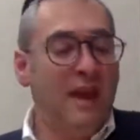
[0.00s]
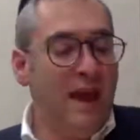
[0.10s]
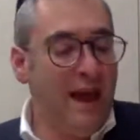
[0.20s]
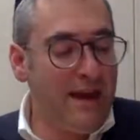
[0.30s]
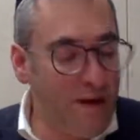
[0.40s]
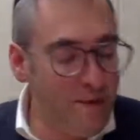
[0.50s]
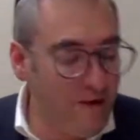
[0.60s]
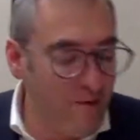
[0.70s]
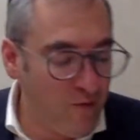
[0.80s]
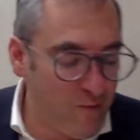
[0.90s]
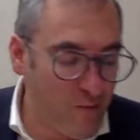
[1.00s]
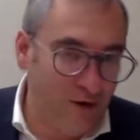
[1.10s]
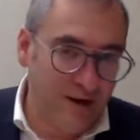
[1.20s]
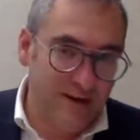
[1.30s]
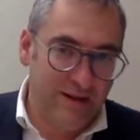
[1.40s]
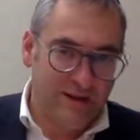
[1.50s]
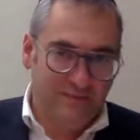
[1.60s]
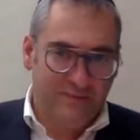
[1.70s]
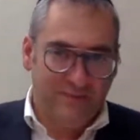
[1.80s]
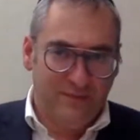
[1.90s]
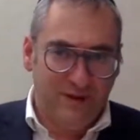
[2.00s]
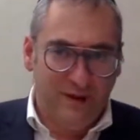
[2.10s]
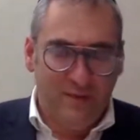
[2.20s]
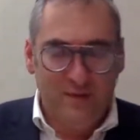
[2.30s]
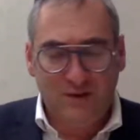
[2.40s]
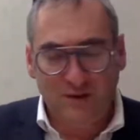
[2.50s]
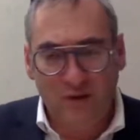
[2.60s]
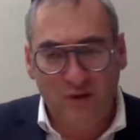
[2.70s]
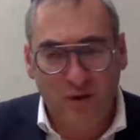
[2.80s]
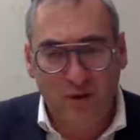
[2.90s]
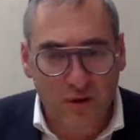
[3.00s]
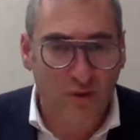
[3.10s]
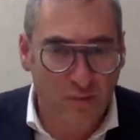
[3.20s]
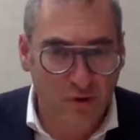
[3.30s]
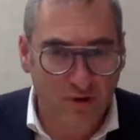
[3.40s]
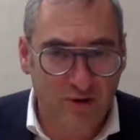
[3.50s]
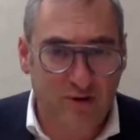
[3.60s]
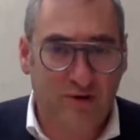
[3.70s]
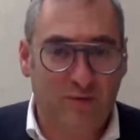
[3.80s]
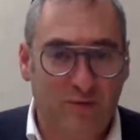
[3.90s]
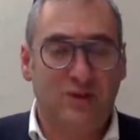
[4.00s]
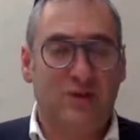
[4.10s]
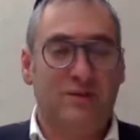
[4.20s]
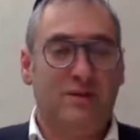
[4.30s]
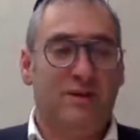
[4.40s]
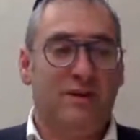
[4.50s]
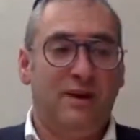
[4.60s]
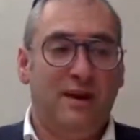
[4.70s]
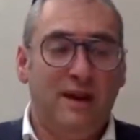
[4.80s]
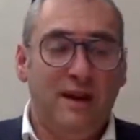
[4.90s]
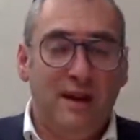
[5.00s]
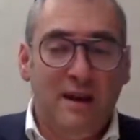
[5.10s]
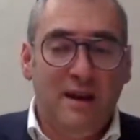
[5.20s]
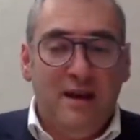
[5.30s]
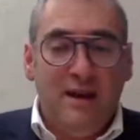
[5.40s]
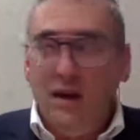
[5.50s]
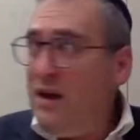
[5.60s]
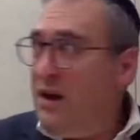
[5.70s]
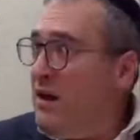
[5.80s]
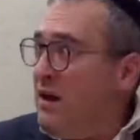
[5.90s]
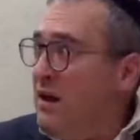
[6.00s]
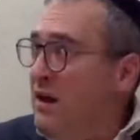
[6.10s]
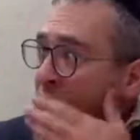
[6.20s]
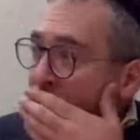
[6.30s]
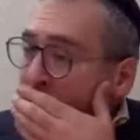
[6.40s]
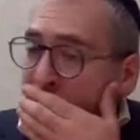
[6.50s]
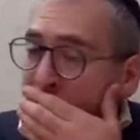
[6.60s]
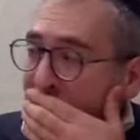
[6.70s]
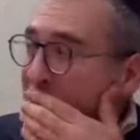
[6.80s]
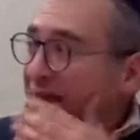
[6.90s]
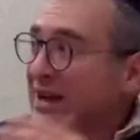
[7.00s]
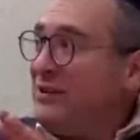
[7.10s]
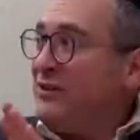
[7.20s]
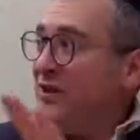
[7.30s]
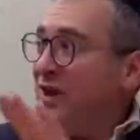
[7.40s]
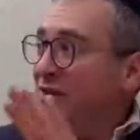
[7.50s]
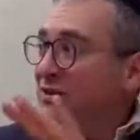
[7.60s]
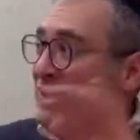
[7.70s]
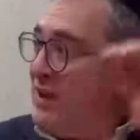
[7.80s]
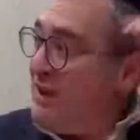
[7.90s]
And now we have one more idea, which is a third approach to this question. That is as follows.